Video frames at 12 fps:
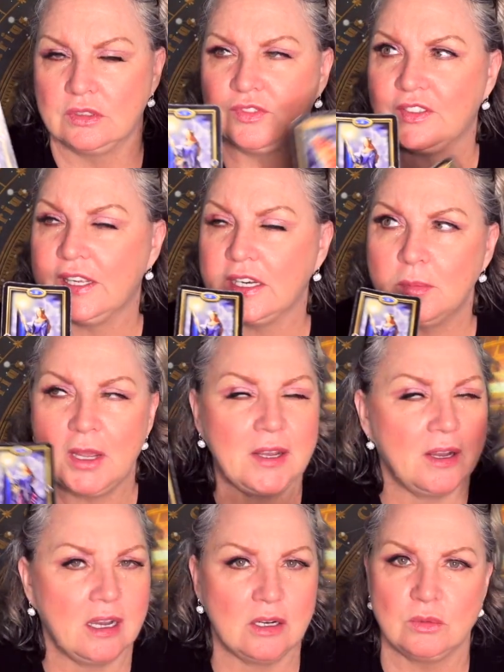Forget
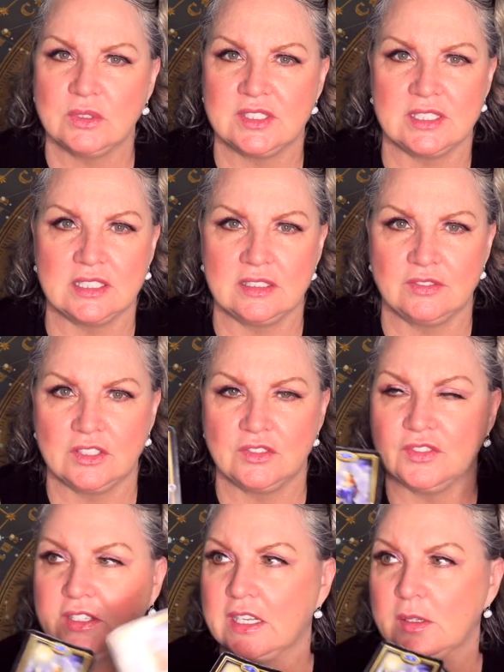about how it was delivered.
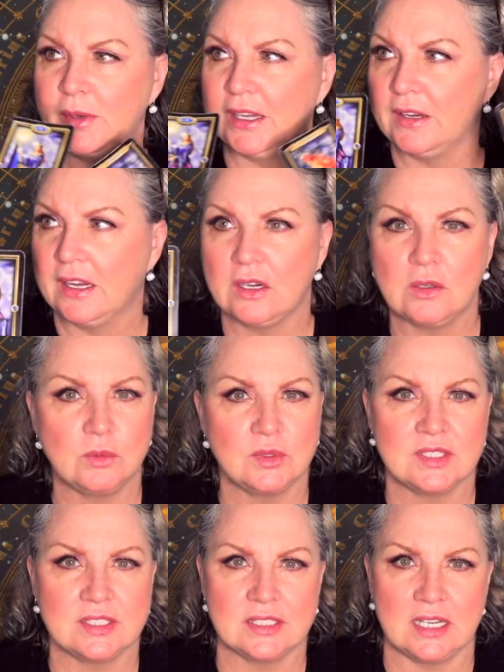Forget about how it
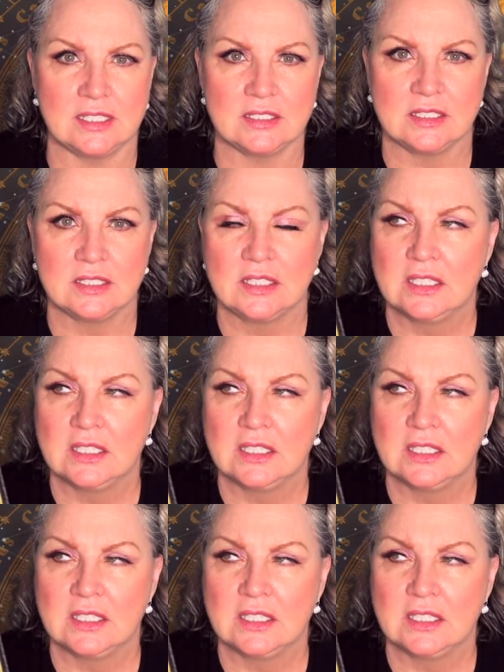was said.